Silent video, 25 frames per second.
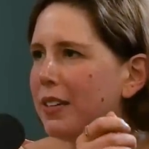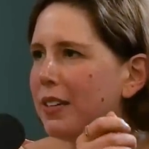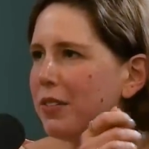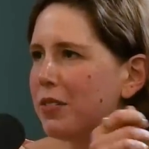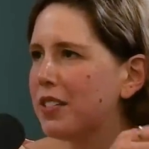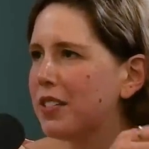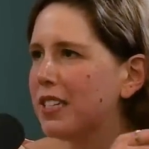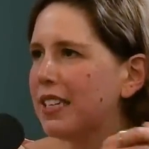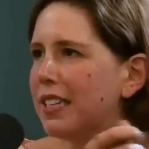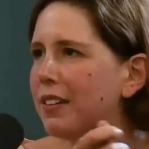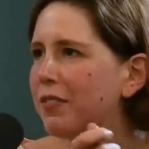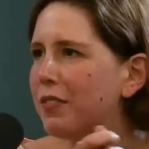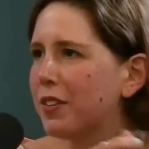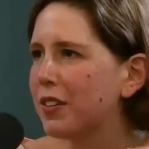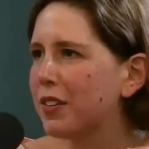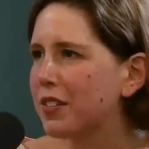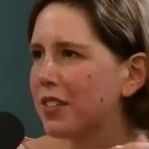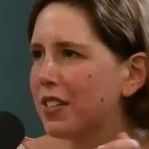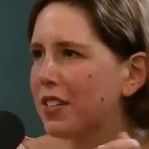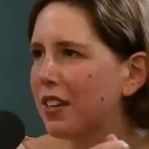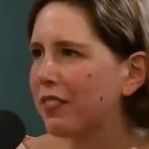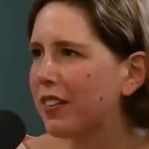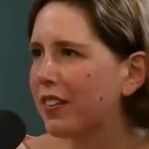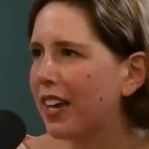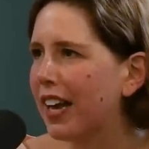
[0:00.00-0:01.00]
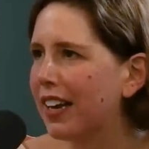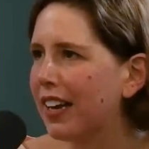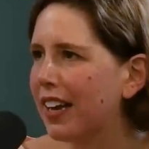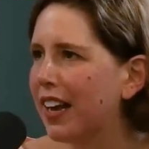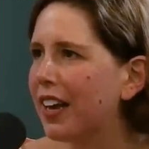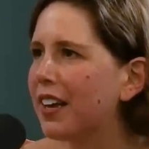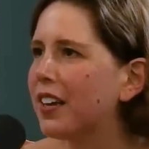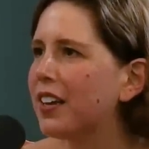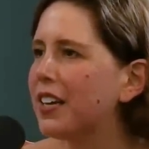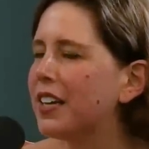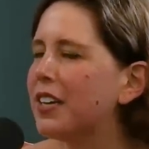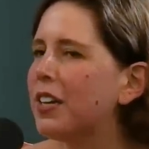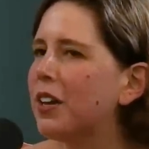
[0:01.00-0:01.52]
and you see if your stuff got
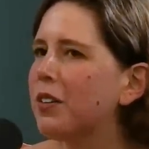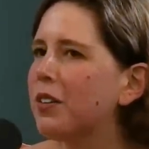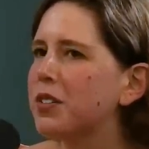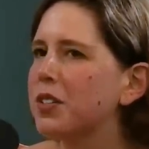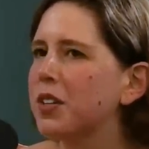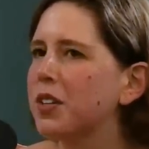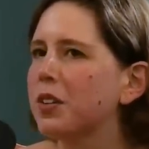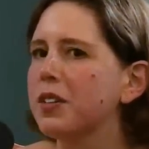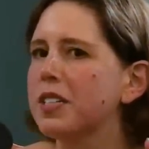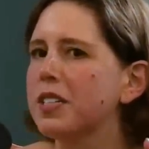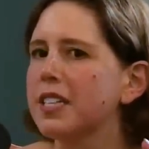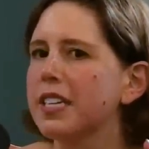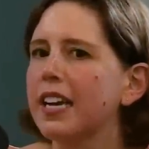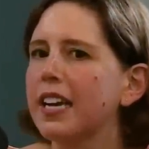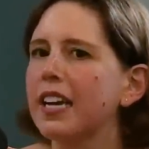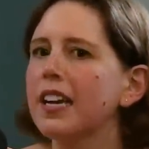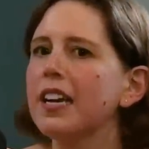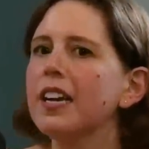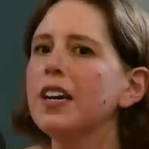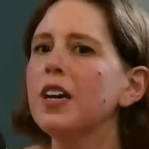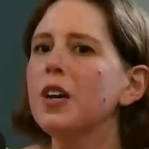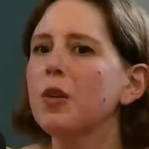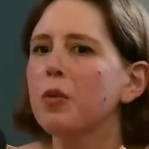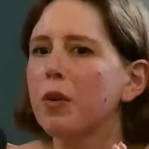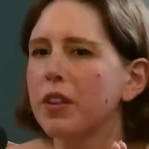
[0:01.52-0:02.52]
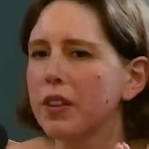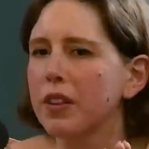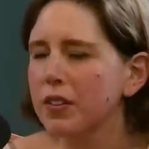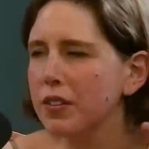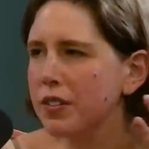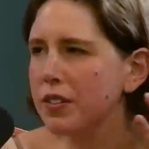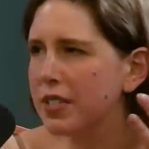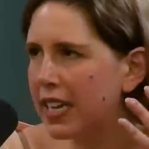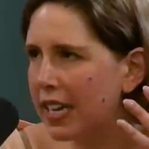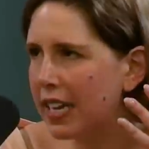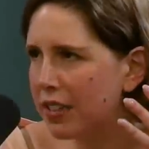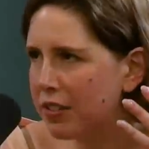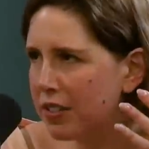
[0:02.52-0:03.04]
yeah. cut, you know, so it's like whether your
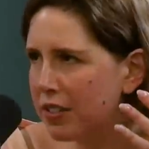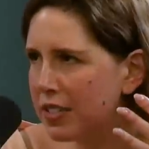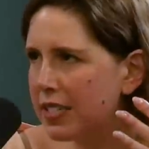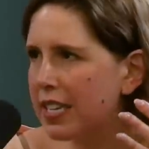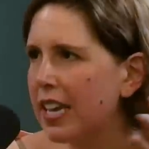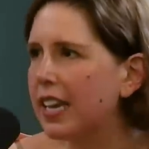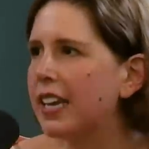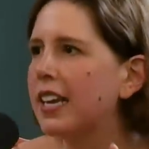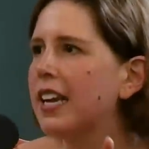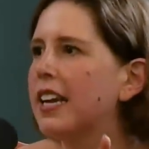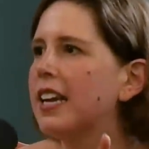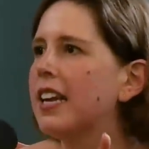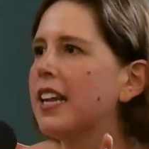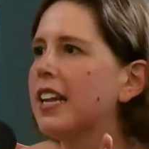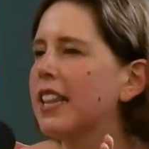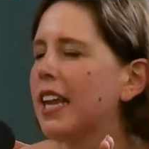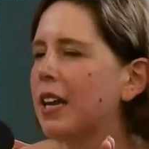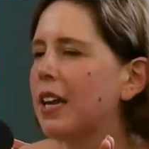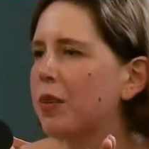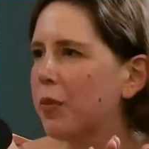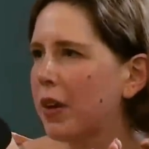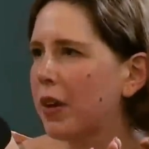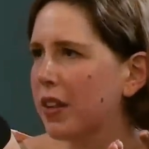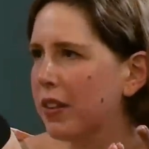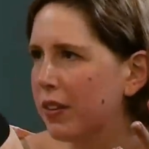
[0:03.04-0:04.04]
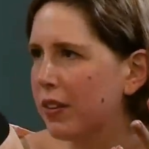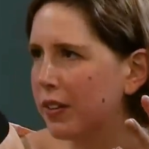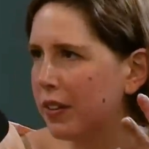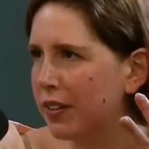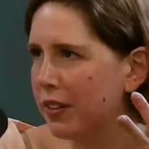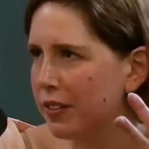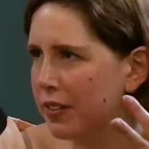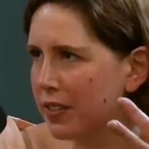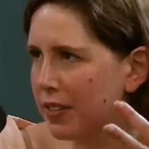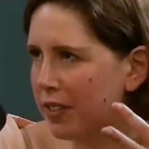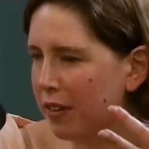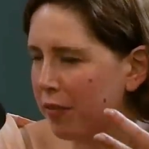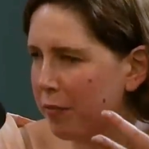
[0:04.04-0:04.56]
sketches get in and then whether
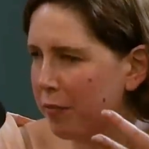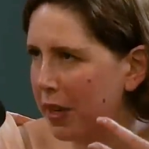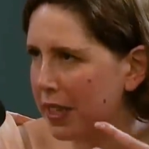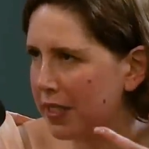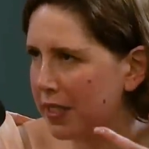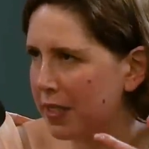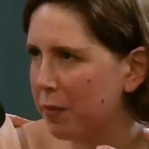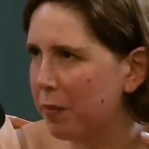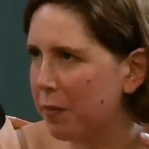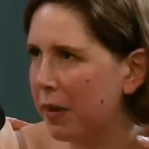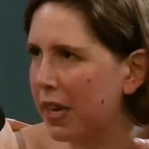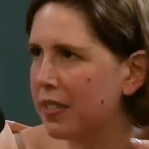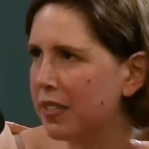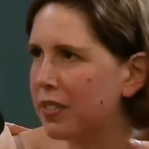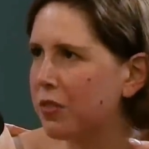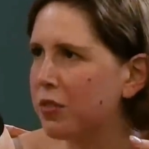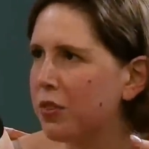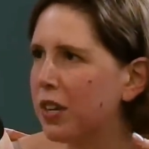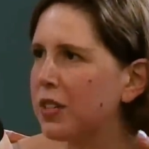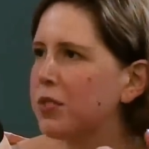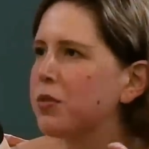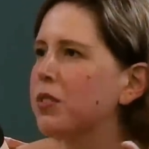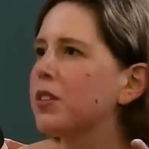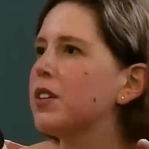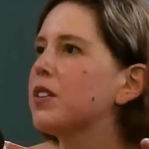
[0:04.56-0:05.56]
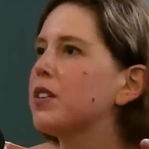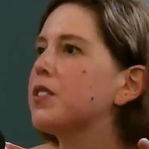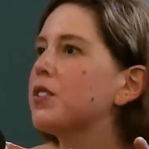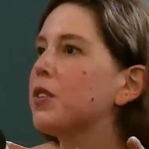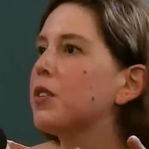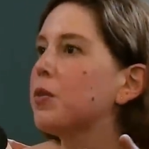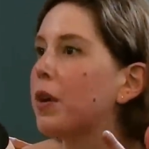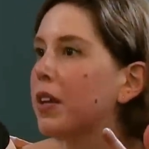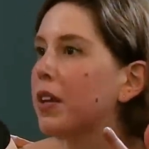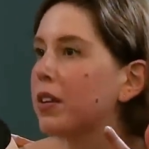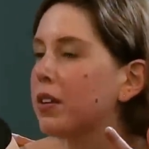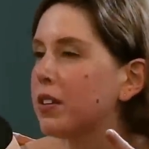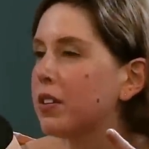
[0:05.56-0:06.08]
your stuff makes it past dress
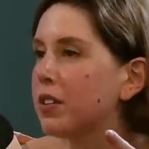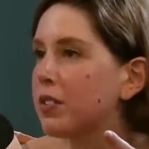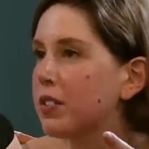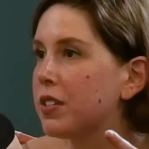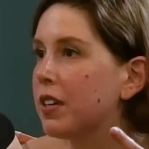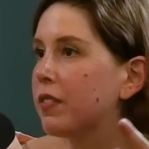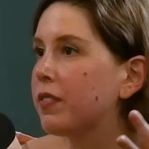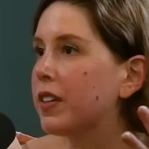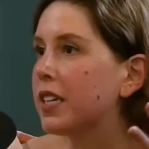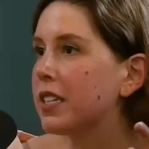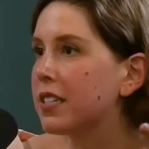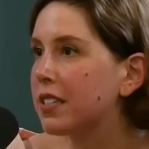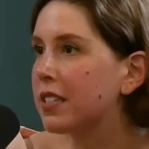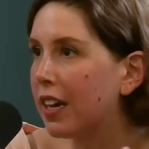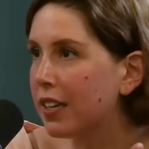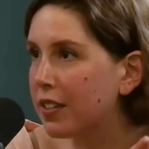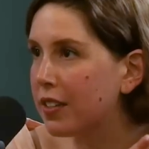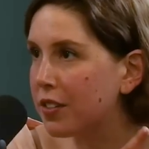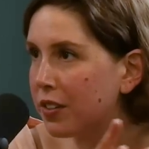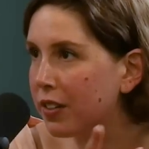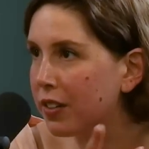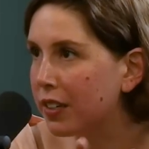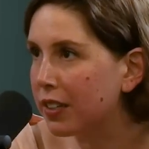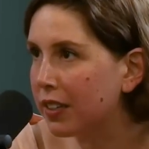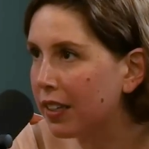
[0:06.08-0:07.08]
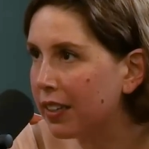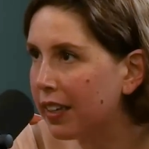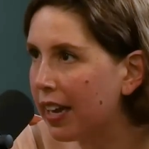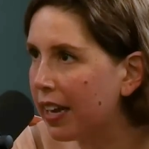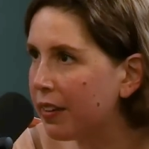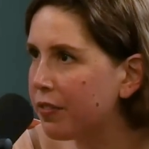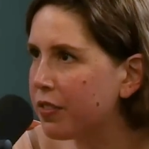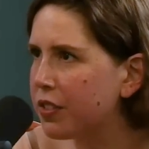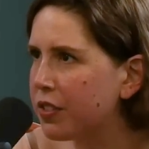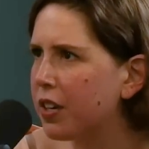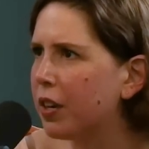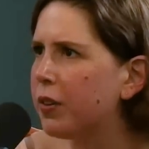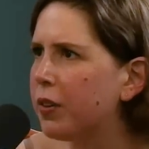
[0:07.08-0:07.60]
rehearsal, whether your stuff gets cut during the
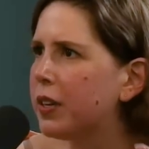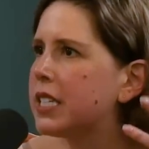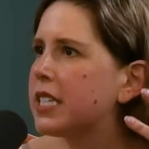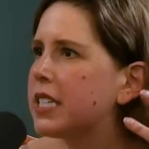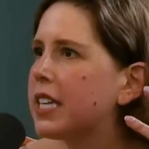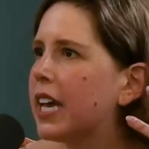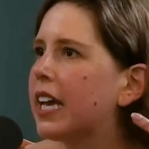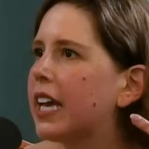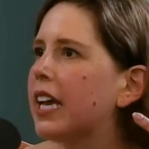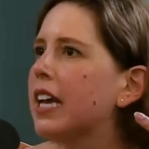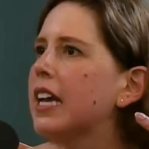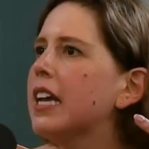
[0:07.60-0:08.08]
live show. It's like